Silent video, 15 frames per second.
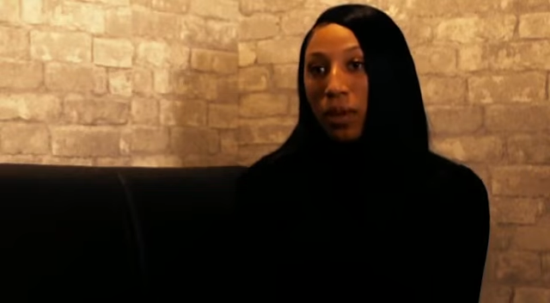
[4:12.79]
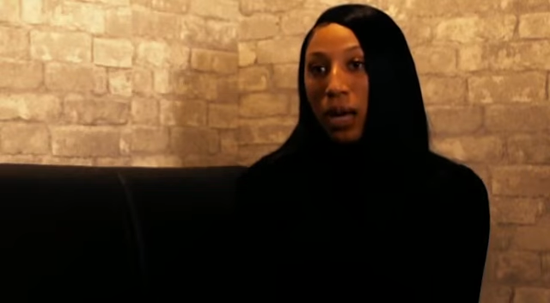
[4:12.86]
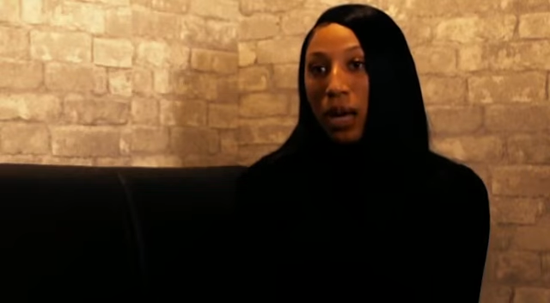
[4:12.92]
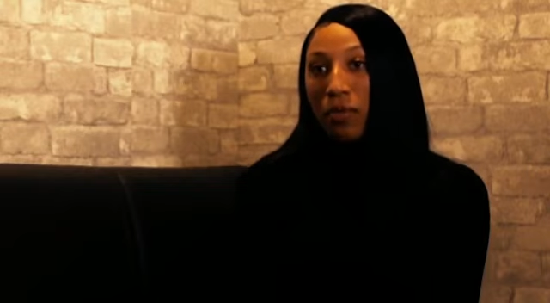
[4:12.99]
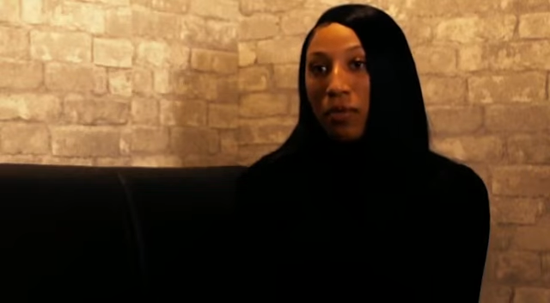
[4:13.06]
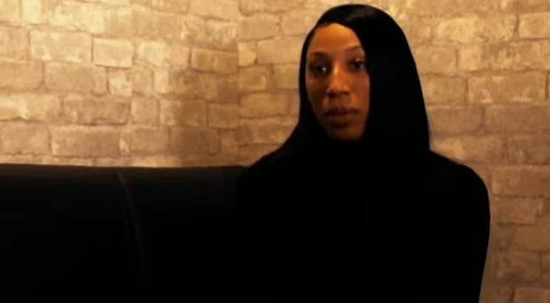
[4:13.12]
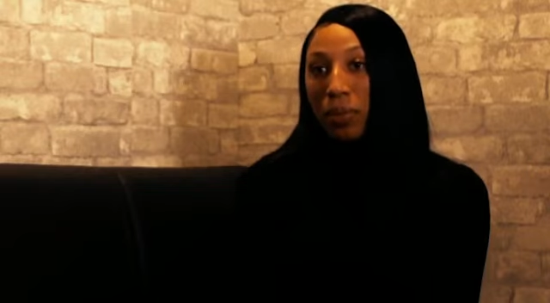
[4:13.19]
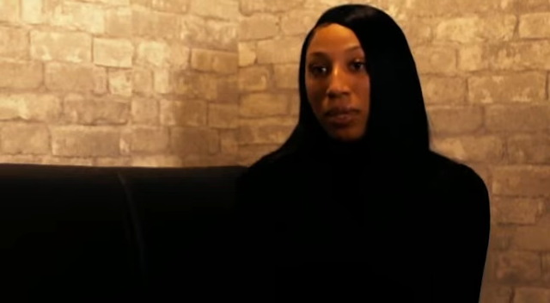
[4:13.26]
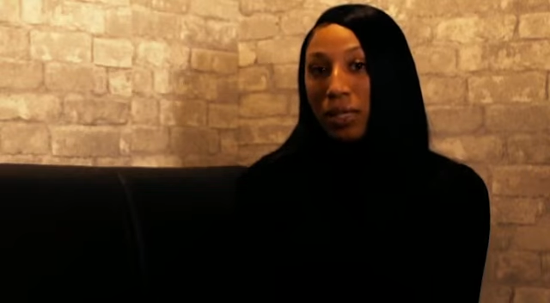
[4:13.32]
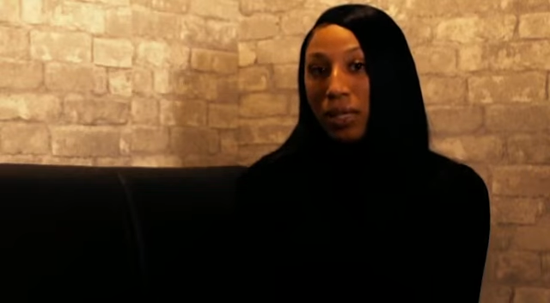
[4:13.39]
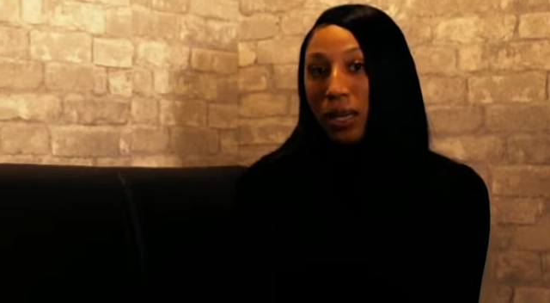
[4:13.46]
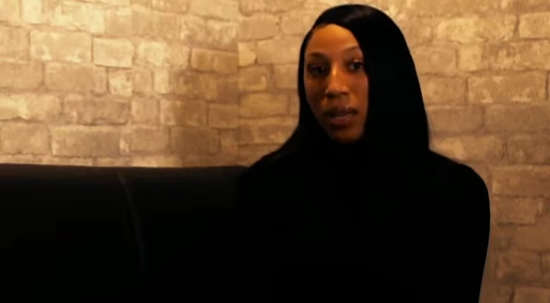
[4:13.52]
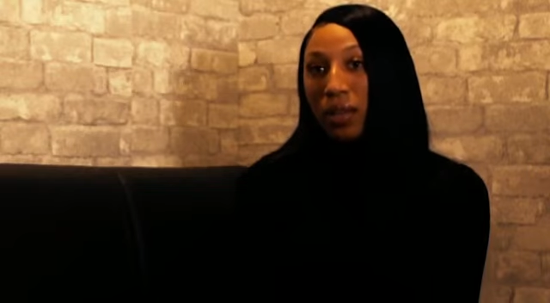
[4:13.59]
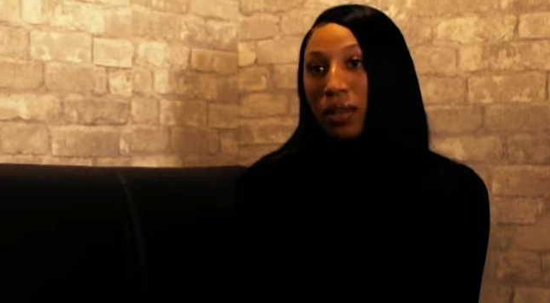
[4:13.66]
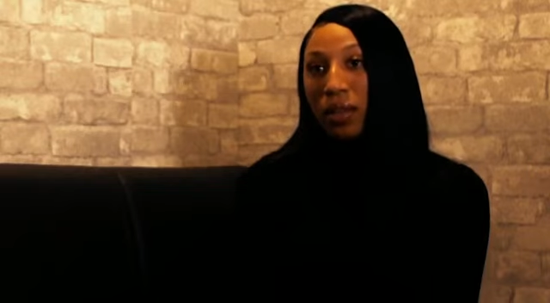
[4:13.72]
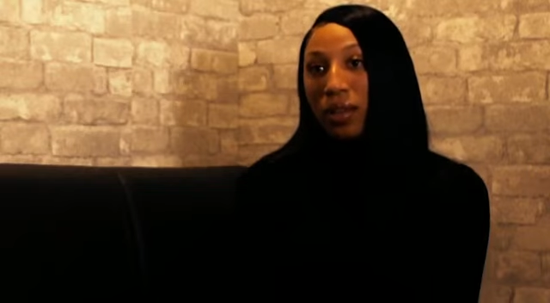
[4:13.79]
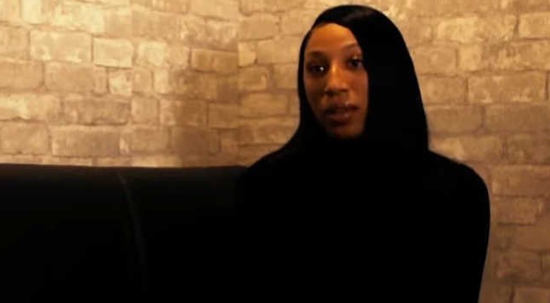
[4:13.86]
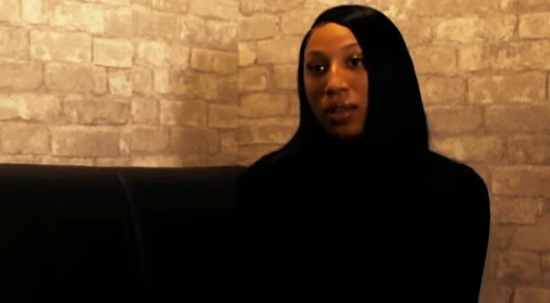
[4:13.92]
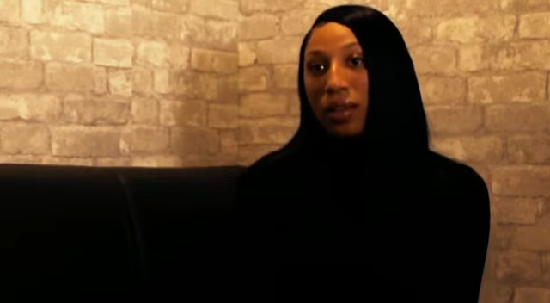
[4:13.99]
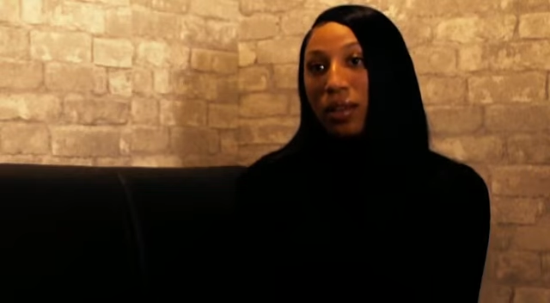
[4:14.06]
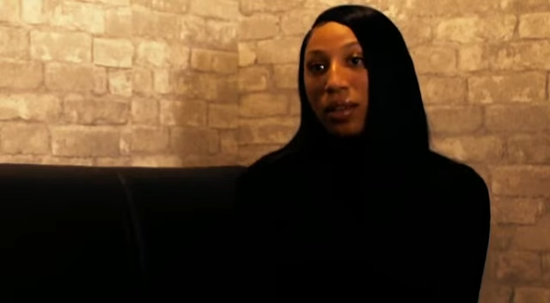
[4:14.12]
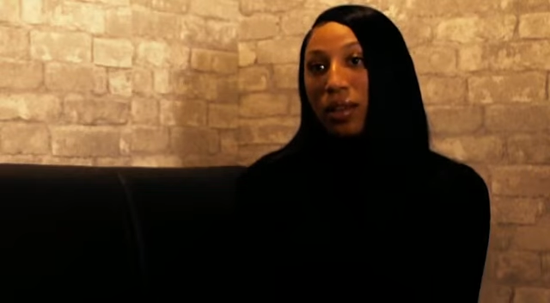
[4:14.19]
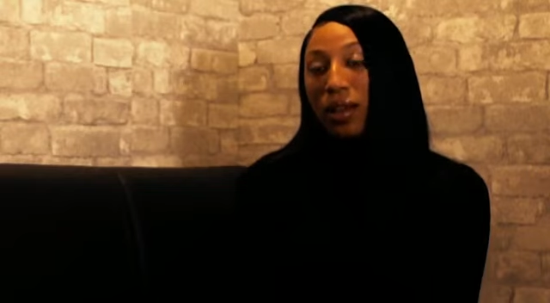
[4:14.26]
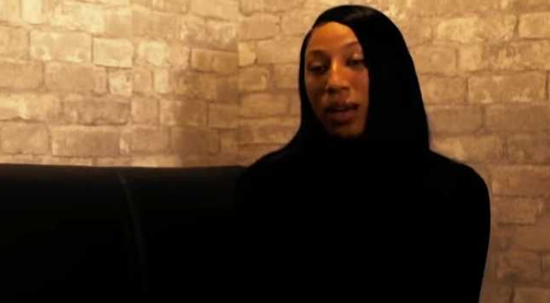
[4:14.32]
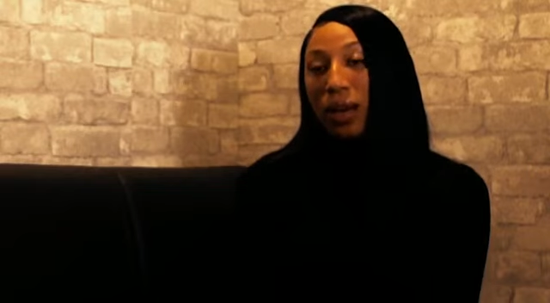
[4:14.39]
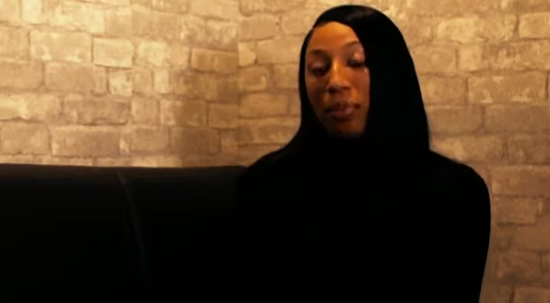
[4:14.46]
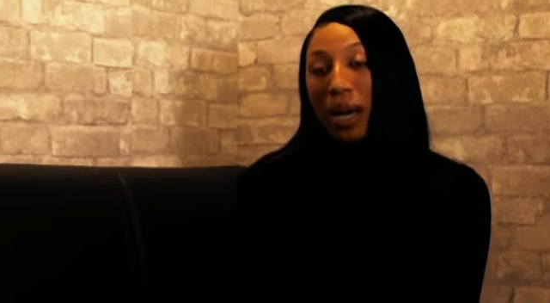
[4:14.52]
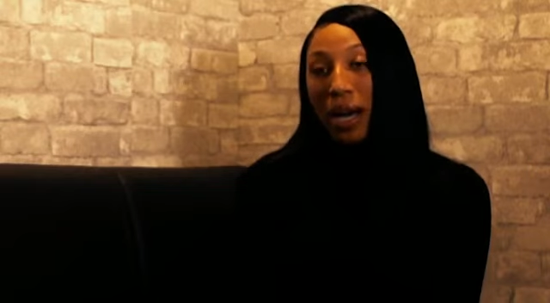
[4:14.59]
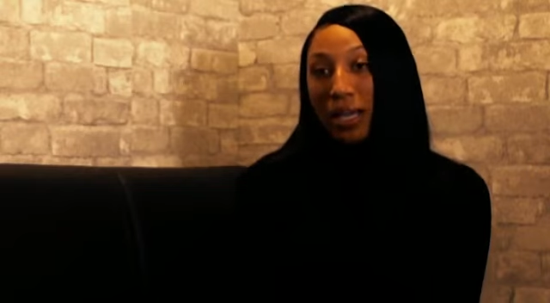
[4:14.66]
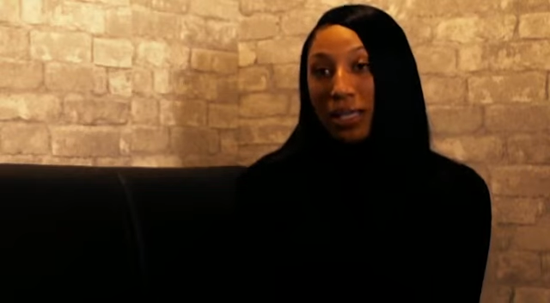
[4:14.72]
I represent a
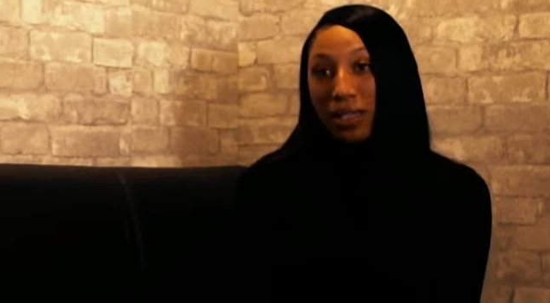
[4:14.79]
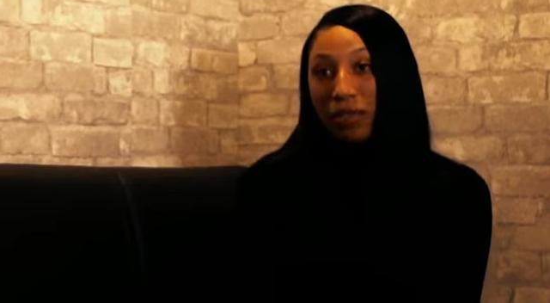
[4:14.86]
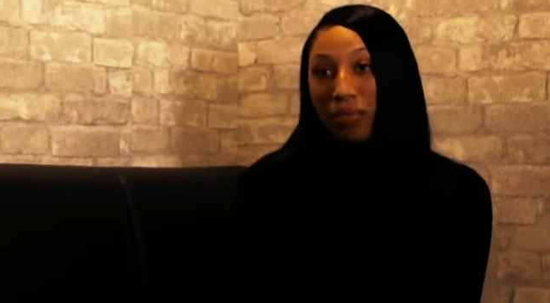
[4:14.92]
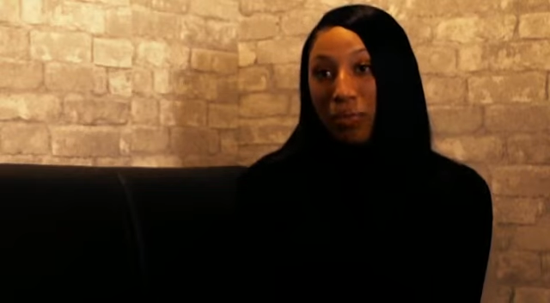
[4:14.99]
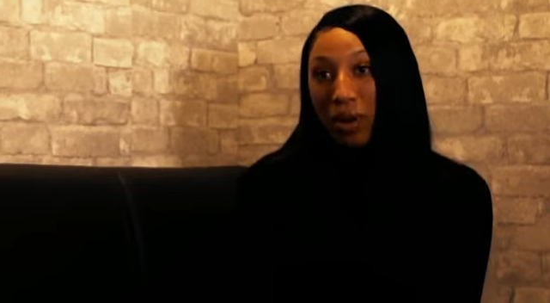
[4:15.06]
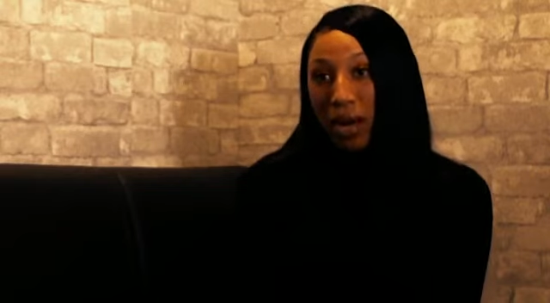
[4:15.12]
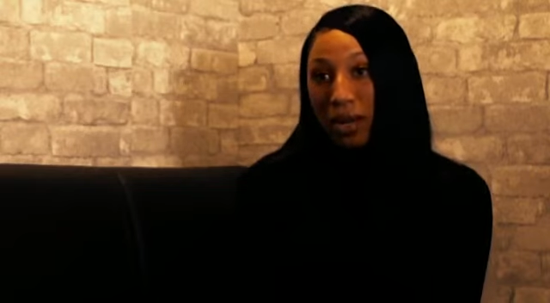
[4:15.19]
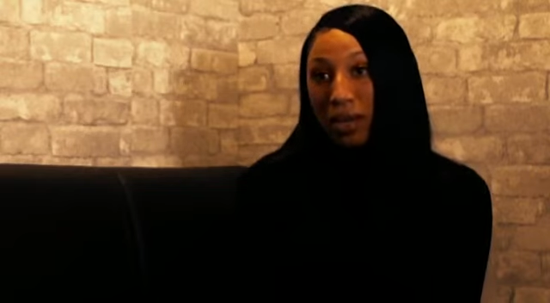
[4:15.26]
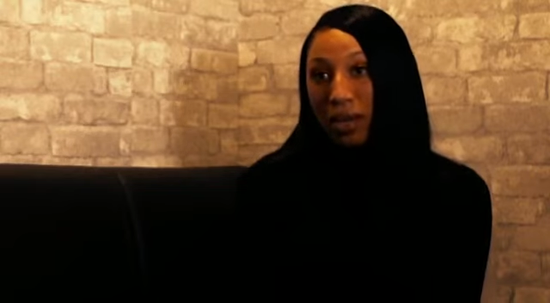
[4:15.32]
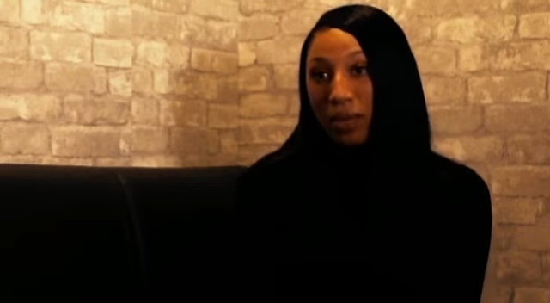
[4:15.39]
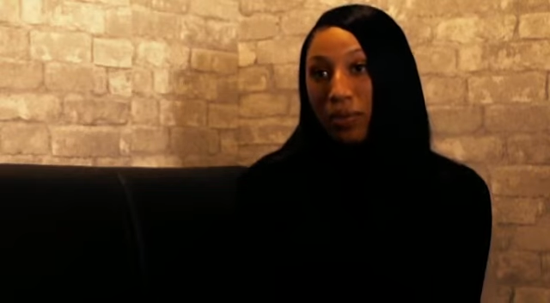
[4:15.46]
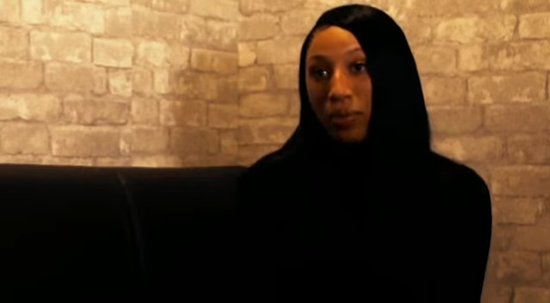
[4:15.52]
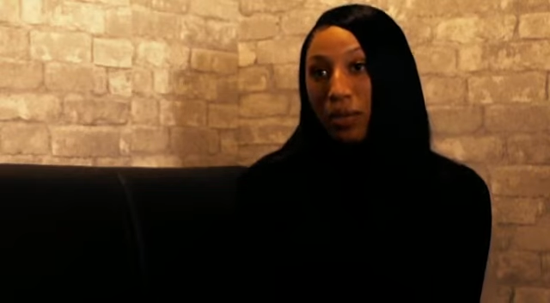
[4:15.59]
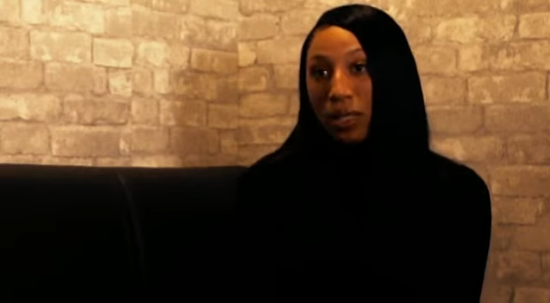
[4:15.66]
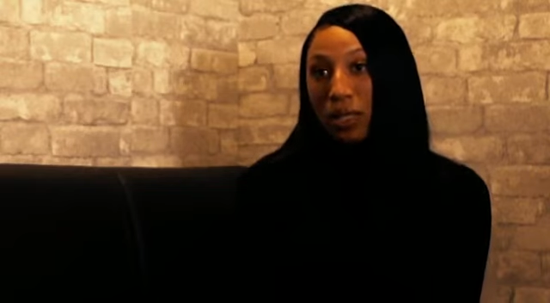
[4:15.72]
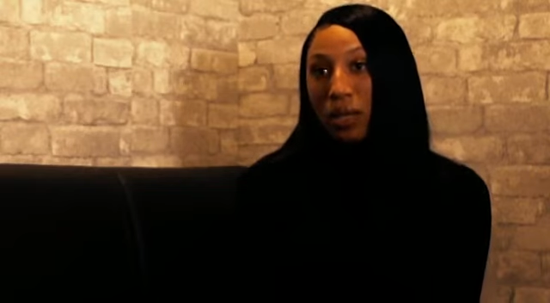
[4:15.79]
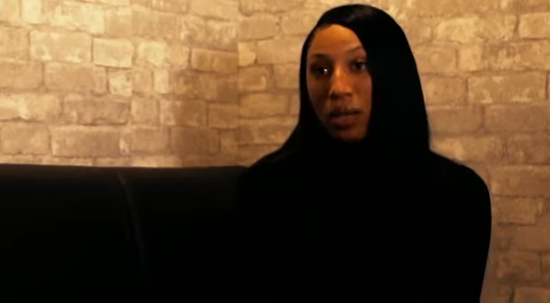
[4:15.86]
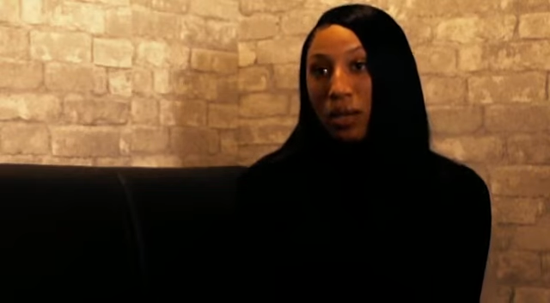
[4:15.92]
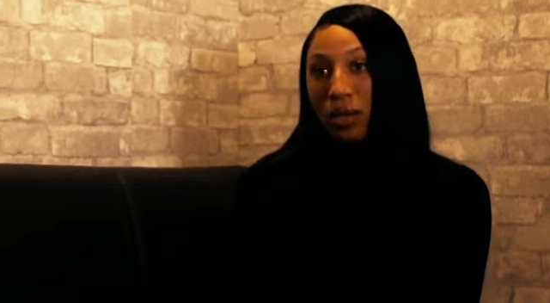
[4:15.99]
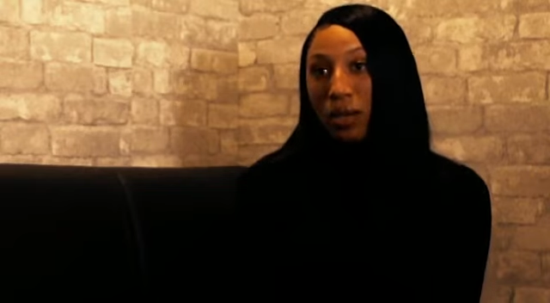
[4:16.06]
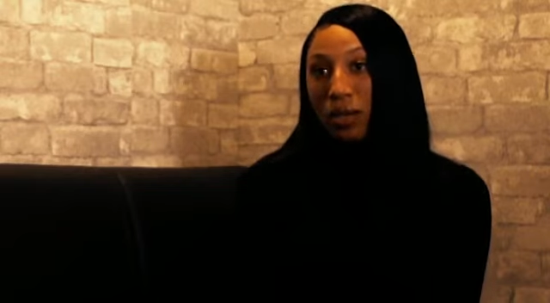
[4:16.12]
positive product of foster care.